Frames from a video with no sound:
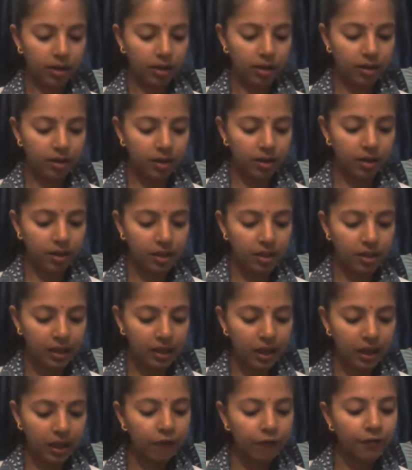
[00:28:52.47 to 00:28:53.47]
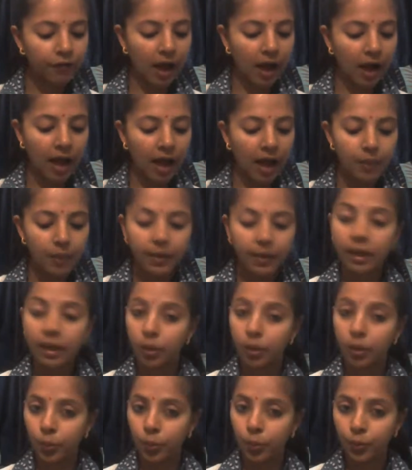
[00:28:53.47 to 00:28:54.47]
It is, if I be
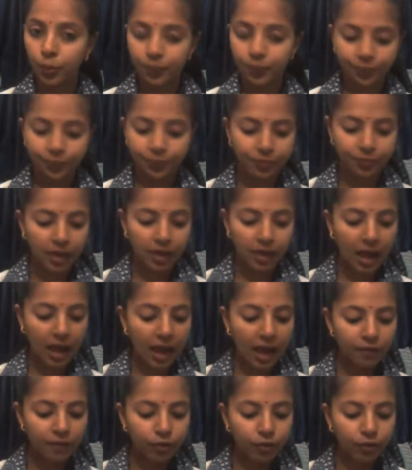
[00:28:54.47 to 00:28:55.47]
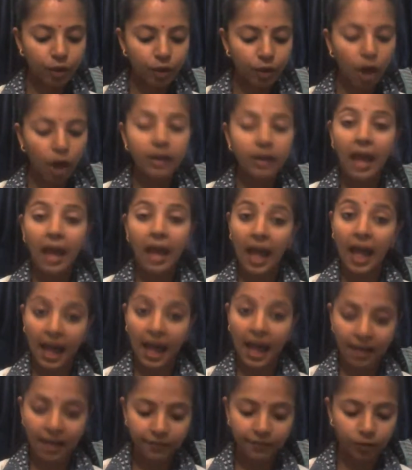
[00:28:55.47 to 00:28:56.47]
you, I would not
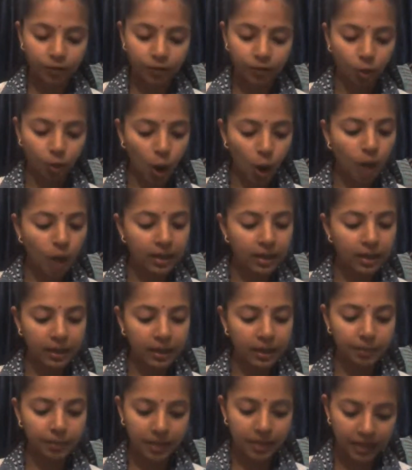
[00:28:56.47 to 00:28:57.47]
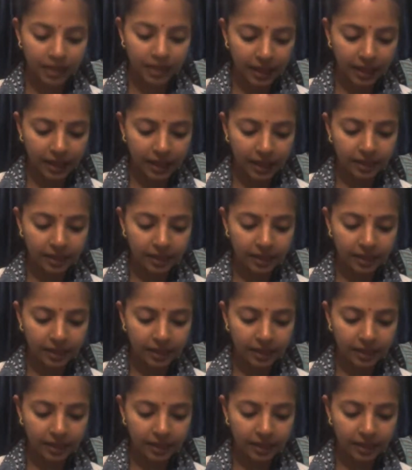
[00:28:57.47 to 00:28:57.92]
have called him again.